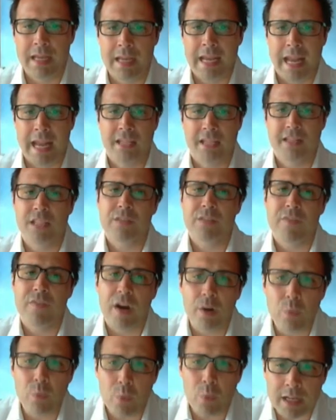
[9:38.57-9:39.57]
It's this
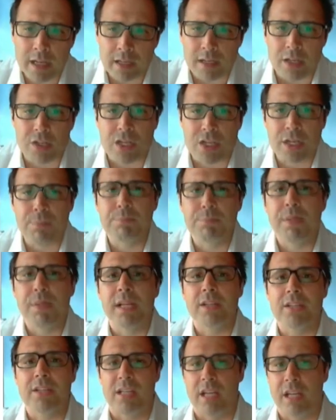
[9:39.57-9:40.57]
very willingness and
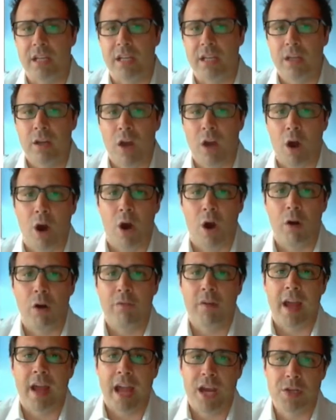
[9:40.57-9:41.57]
ability
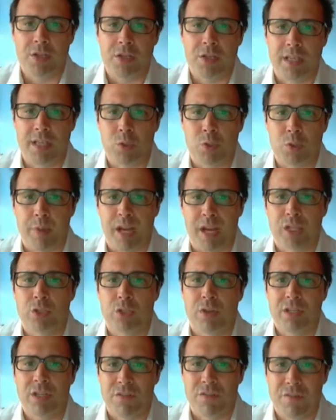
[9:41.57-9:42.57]
of Asian central banks
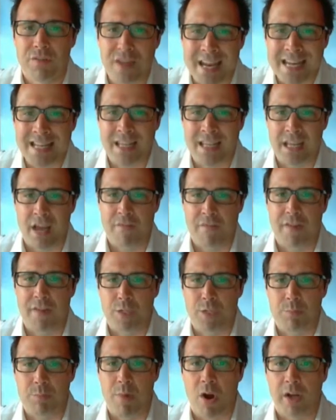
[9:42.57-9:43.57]
to intervene in the
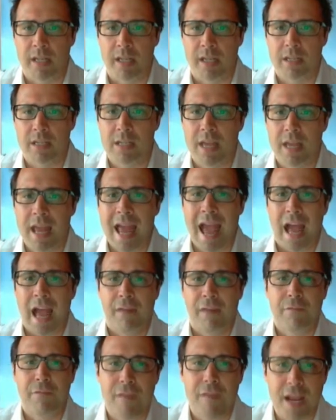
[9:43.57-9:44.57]
FX market
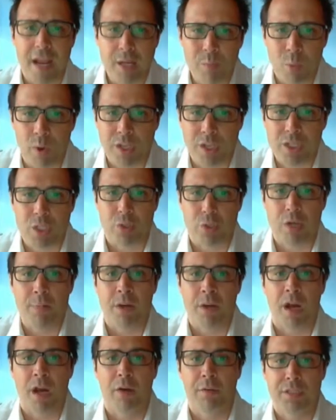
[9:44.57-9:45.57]
and fade more extreme
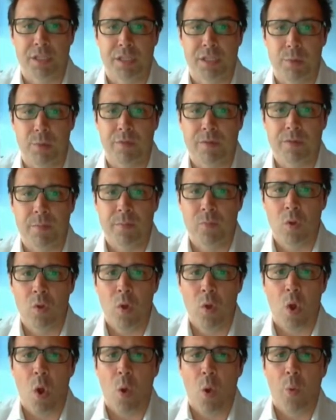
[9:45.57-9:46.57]
currency moves,
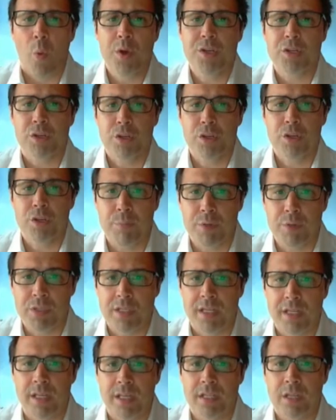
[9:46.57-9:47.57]
which has
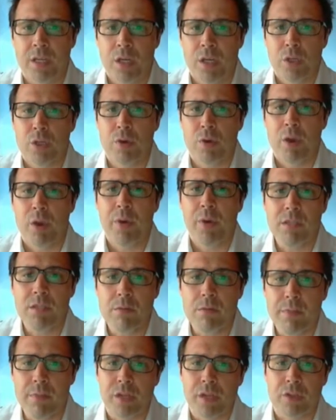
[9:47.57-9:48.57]
contributed to a
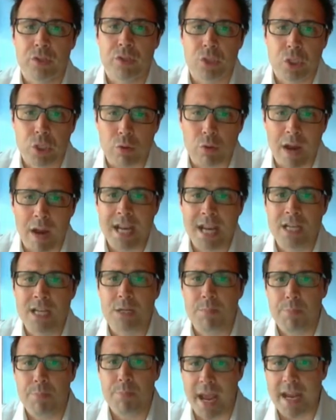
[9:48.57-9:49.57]
reasonably constrained
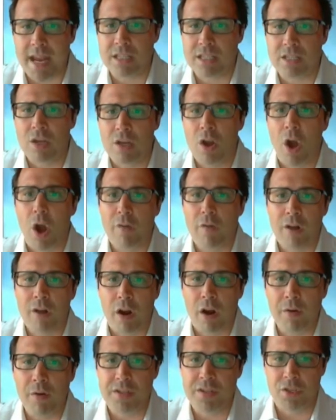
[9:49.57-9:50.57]
pace of
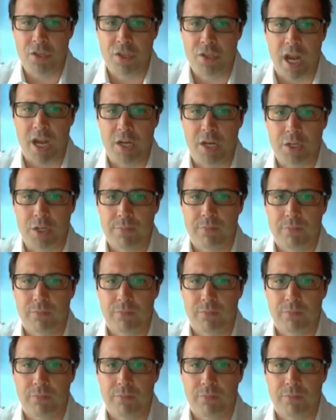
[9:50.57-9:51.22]
currency change.